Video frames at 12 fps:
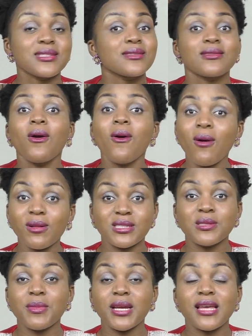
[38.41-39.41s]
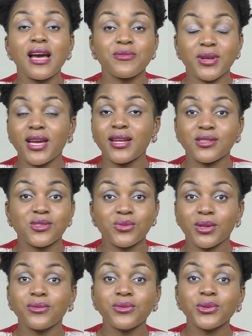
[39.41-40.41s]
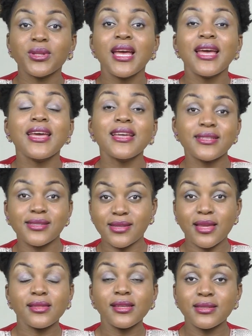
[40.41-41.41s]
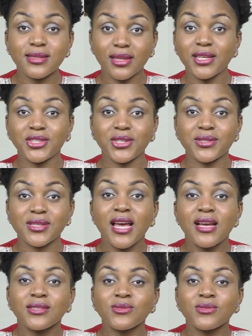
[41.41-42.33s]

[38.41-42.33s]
It is the ultimate African street food, insanely delicious.